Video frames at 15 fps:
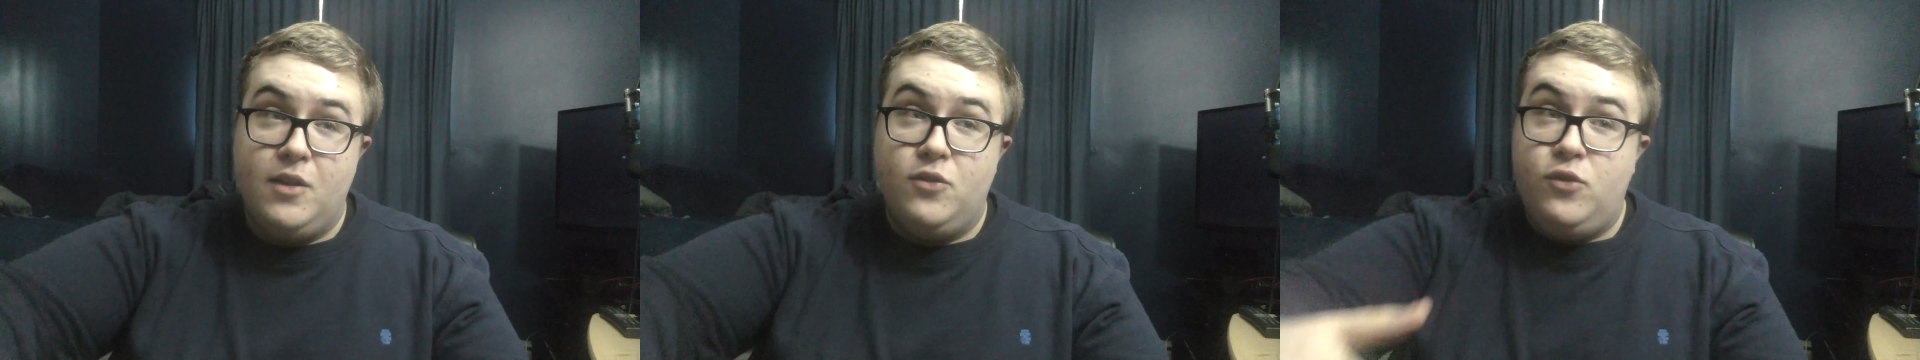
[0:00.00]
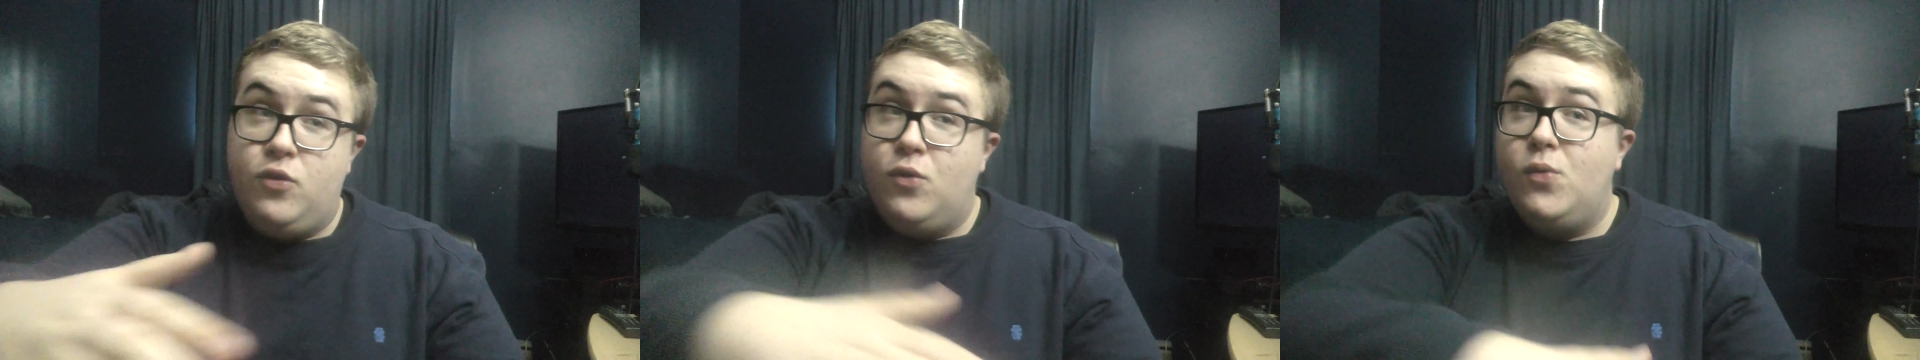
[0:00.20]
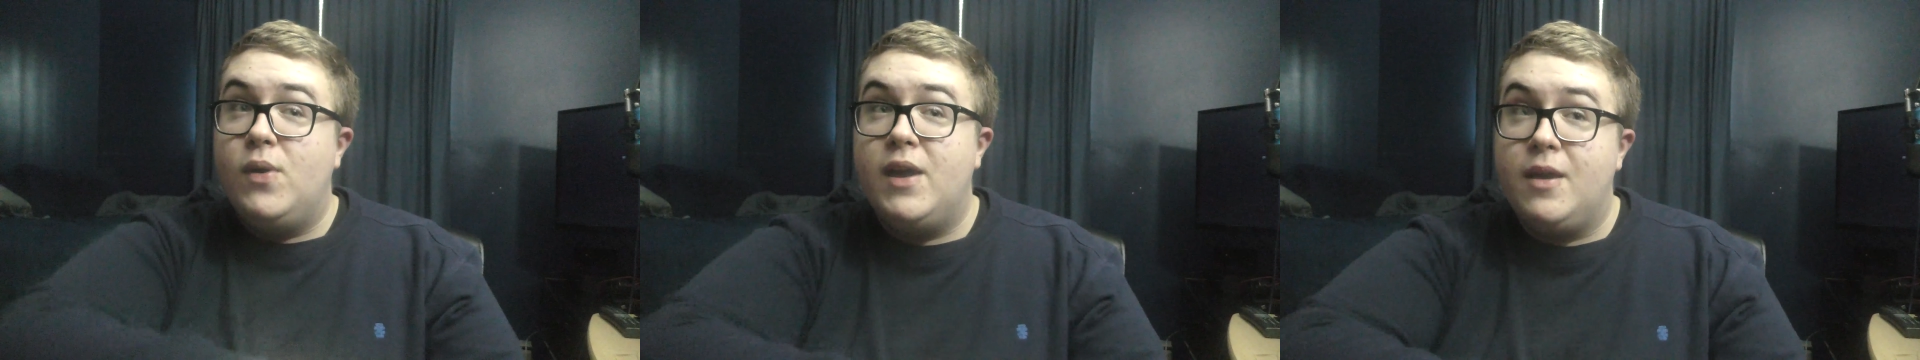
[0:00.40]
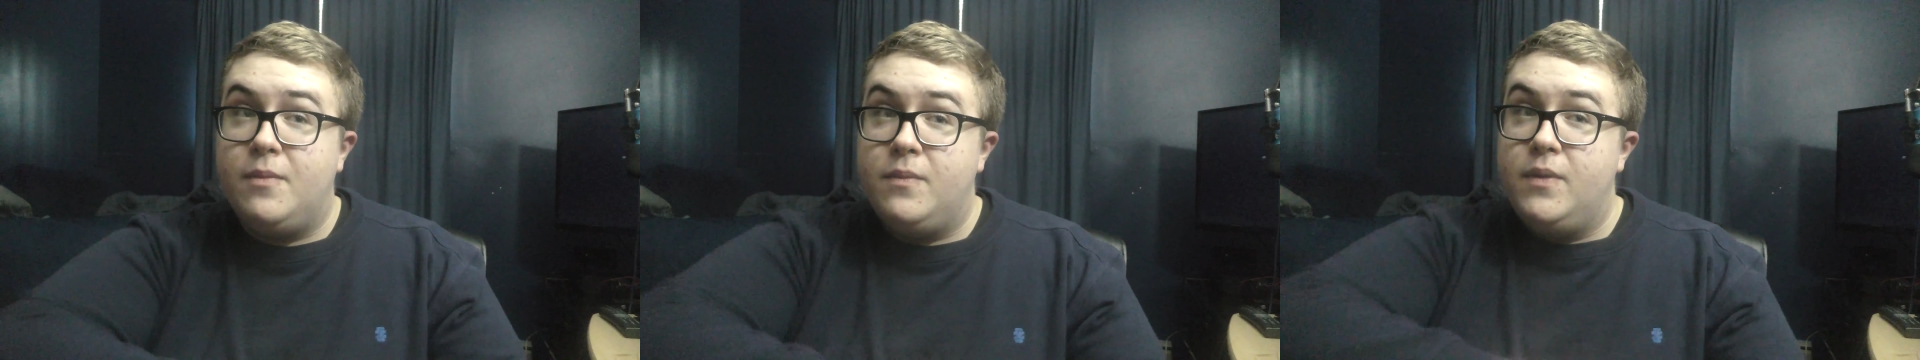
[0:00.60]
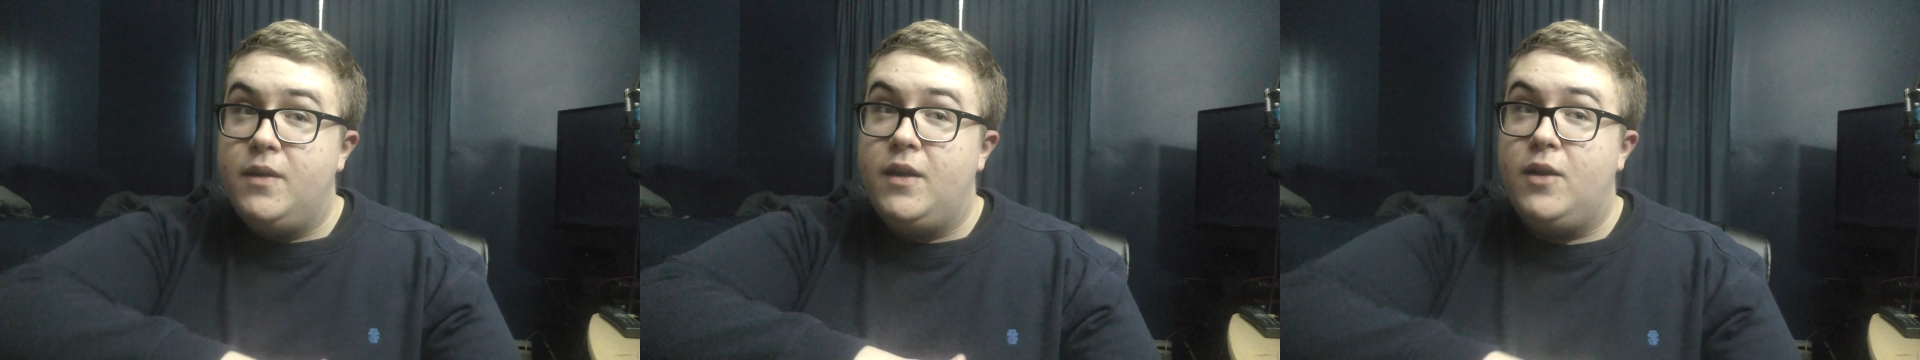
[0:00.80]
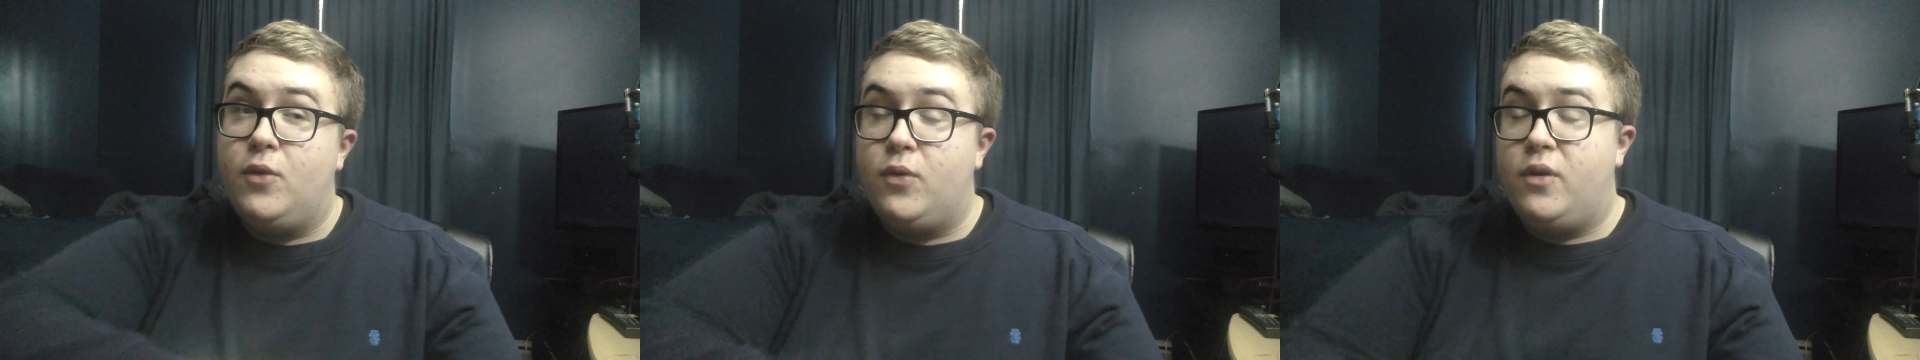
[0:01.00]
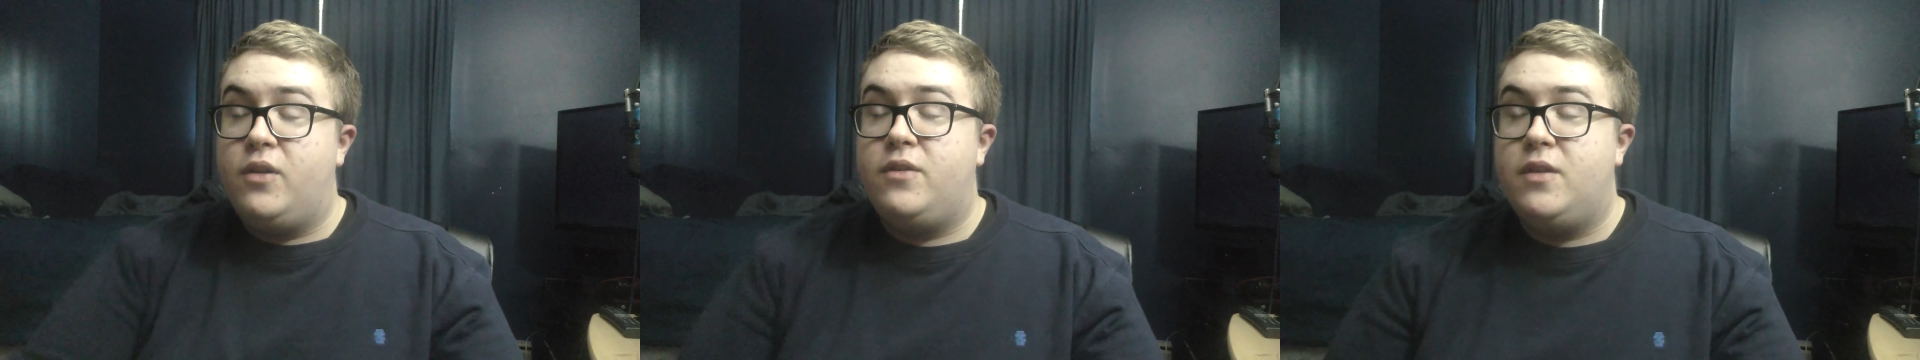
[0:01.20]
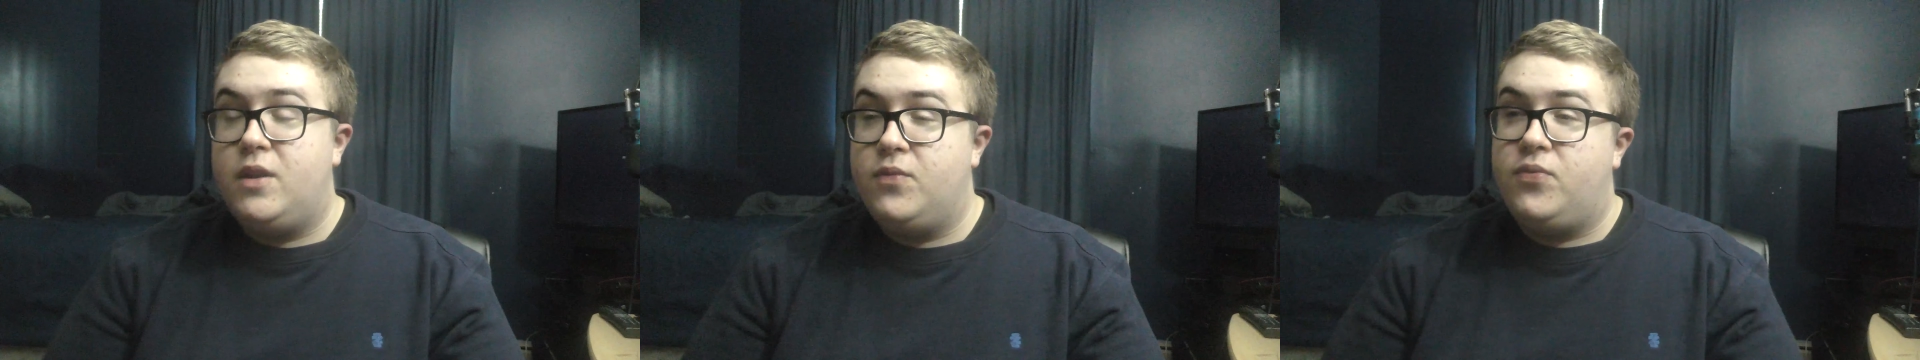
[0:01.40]
to him in order
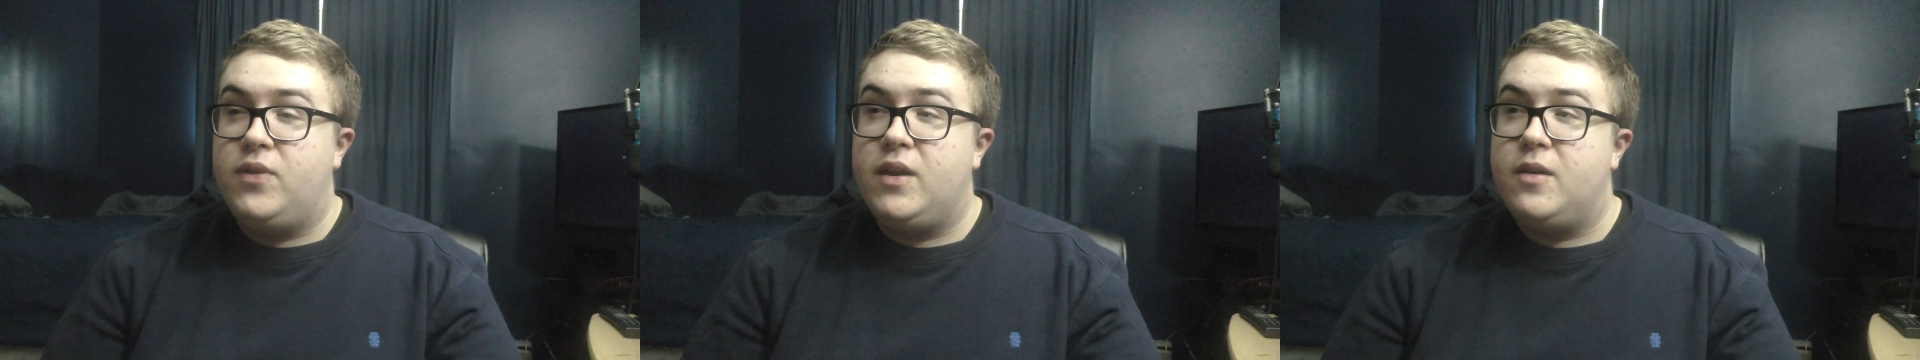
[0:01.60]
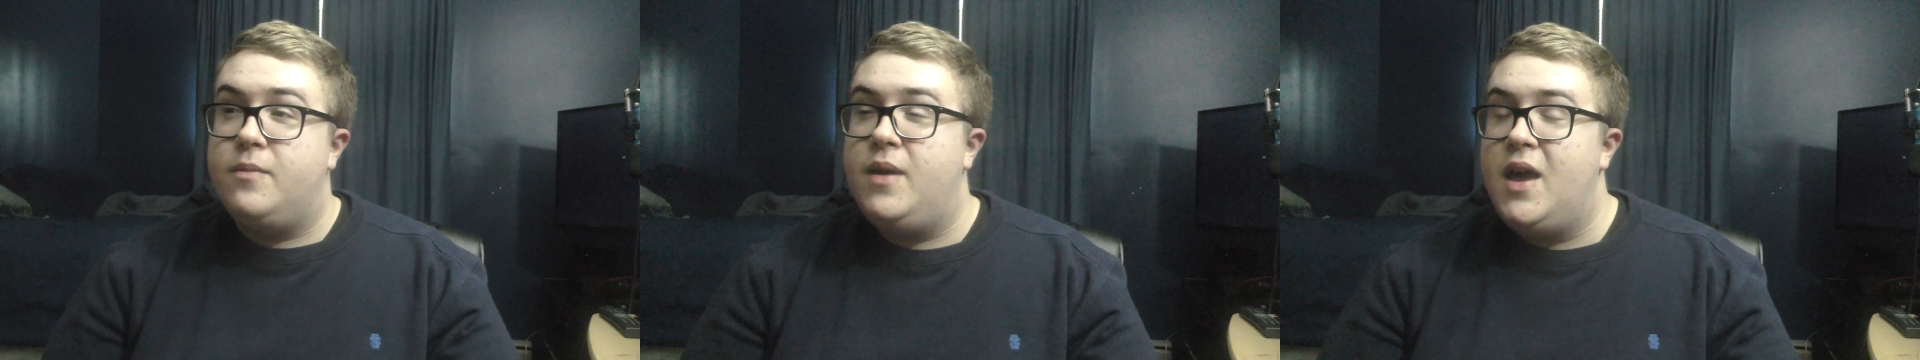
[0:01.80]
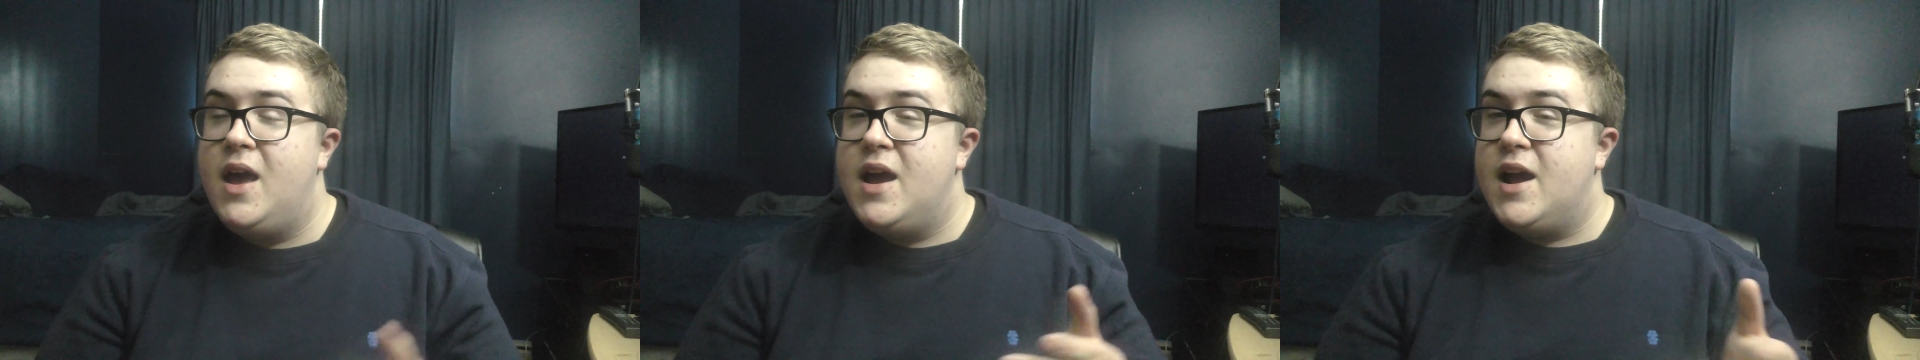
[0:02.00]
to defeat him.